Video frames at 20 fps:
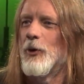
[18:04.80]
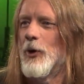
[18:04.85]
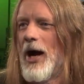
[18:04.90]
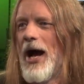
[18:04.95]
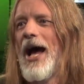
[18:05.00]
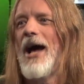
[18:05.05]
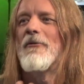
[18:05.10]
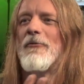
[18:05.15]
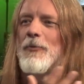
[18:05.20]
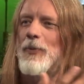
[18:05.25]
or
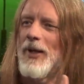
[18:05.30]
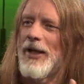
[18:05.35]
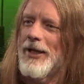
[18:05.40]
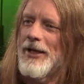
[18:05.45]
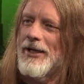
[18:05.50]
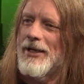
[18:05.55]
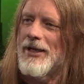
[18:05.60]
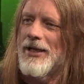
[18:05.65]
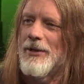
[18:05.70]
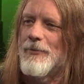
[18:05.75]
have played
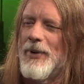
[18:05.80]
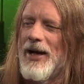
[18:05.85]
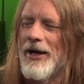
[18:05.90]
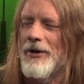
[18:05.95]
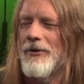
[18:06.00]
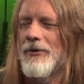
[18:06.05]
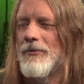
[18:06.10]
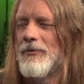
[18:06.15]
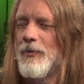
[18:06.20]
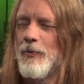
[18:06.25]
it in the
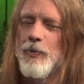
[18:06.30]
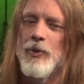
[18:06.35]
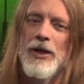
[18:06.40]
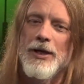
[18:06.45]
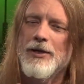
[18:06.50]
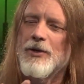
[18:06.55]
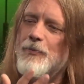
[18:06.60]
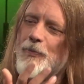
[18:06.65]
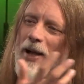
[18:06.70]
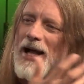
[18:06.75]

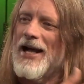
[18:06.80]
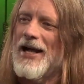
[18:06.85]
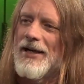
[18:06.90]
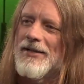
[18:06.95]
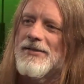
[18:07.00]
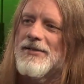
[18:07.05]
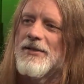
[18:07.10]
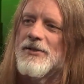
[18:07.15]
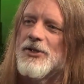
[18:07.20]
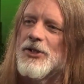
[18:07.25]

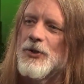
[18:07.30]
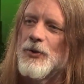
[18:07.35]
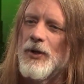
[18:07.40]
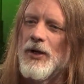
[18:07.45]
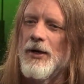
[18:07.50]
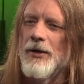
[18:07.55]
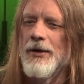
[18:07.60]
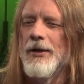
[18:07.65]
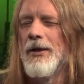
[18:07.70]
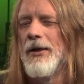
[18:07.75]
past and so
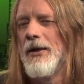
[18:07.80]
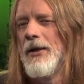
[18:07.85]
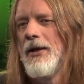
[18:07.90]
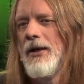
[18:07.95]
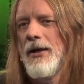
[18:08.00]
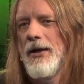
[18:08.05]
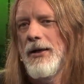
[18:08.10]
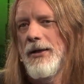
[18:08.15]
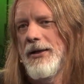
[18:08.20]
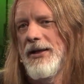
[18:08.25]
on,
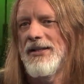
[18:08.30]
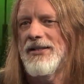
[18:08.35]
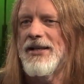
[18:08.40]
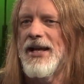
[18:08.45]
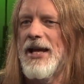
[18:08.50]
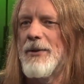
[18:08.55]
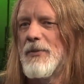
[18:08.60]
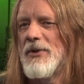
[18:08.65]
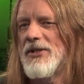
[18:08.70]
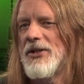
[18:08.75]
this
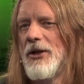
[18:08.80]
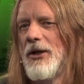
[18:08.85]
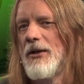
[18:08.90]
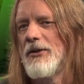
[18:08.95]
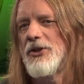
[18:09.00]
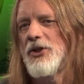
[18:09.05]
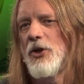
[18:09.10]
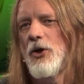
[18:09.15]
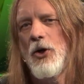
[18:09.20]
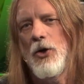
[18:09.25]
game is
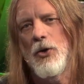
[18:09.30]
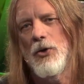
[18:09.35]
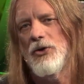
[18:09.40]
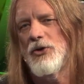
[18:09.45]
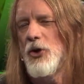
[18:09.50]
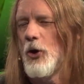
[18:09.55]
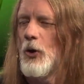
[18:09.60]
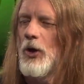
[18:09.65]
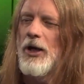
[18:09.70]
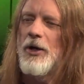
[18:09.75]
also
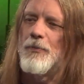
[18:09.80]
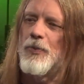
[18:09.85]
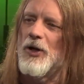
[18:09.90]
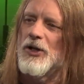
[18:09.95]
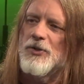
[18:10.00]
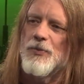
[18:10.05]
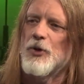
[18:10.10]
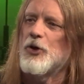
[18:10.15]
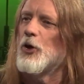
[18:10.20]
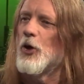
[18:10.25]
totally
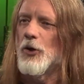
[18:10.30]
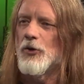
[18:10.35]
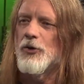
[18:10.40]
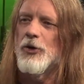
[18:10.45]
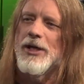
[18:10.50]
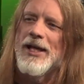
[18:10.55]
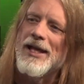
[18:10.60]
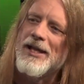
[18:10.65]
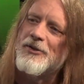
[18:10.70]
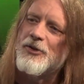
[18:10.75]
possible. You don't
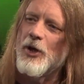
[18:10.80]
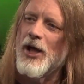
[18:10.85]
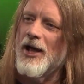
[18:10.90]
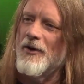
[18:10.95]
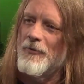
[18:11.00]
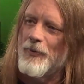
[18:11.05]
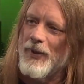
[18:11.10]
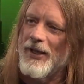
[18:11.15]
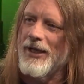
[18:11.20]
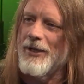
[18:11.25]
need to
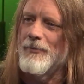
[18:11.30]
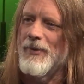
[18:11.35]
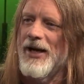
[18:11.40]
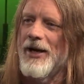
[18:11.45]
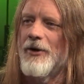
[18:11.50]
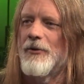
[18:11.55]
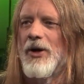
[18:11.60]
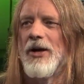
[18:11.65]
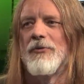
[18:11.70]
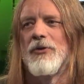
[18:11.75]
have played
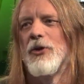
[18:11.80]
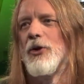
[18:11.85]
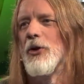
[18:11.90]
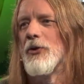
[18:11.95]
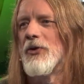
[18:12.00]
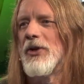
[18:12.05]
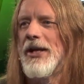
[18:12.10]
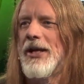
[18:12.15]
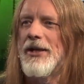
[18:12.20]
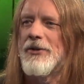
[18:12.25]
Minecraft. You
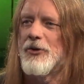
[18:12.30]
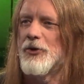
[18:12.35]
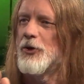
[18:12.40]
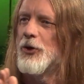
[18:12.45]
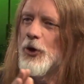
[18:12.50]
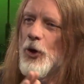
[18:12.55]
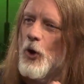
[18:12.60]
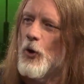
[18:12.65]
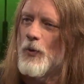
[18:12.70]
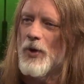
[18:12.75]
don't need to
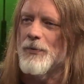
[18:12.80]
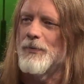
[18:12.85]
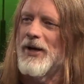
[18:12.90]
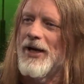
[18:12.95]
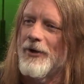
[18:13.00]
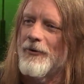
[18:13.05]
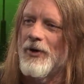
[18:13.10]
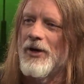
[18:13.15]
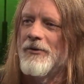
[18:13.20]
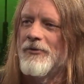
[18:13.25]
know what
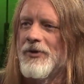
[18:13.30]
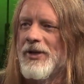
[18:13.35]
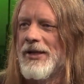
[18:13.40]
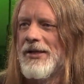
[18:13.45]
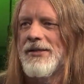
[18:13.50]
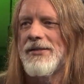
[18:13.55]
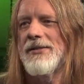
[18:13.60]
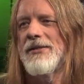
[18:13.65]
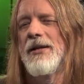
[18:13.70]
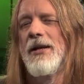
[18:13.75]
Minecraft
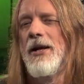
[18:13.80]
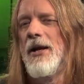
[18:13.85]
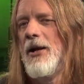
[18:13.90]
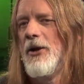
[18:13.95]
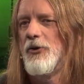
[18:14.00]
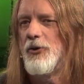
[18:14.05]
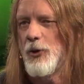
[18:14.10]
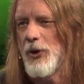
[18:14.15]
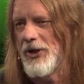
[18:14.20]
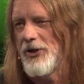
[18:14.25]
is
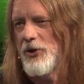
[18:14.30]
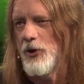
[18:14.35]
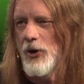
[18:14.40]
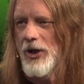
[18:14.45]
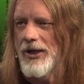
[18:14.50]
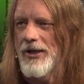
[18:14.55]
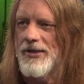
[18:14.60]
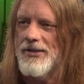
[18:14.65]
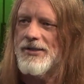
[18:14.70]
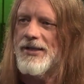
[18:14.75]
to
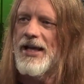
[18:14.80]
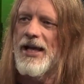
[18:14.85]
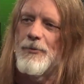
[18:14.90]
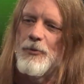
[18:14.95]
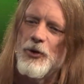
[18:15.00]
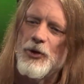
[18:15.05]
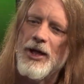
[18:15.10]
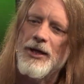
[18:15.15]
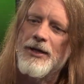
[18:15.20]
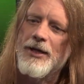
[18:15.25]
enjoy this game.
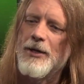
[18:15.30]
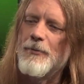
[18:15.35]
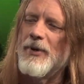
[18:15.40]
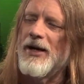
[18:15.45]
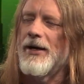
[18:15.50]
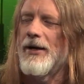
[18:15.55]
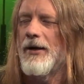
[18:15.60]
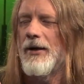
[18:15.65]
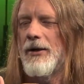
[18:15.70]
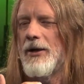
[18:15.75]
You can come
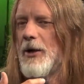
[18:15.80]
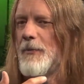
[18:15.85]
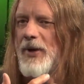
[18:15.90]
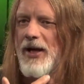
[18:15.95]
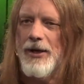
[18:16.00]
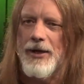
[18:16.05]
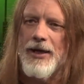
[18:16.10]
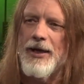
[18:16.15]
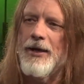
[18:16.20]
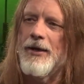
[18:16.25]

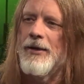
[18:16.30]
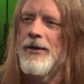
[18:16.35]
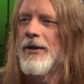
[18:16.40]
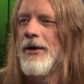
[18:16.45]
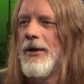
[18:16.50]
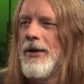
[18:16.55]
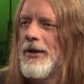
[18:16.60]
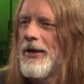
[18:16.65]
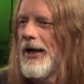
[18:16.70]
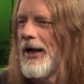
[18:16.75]
in,
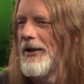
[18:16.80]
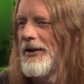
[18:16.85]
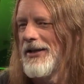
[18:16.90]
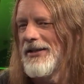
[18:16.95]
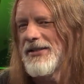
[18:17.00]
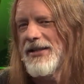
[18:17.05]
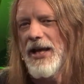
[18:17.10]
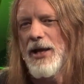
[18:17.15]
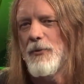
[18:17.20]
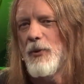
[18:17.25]
and
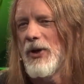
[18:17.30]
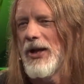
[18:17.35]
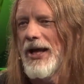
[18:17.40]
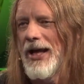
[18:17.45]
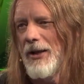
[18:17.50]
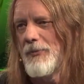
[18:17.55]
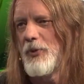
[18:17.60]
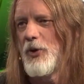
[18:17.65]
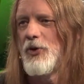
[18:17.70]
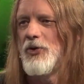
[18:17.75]
this game will
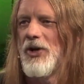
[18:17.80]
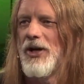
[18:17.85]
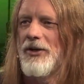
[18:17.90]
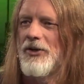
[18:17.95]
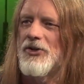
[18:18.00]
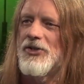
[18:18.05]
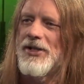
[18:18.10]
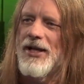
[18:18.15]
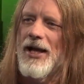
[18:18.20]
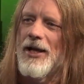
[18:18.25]
help you to
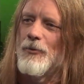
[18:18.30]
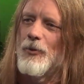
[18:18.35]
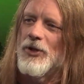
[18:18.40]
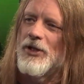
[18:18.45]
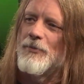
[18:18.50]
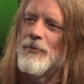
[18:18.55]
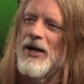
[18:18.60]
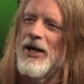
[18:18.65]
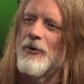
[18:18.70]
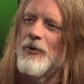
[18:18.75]
understand what
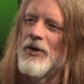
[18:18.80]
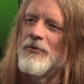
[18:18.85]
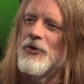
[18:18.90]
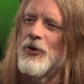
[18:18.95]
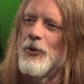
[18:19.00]
the Minecraft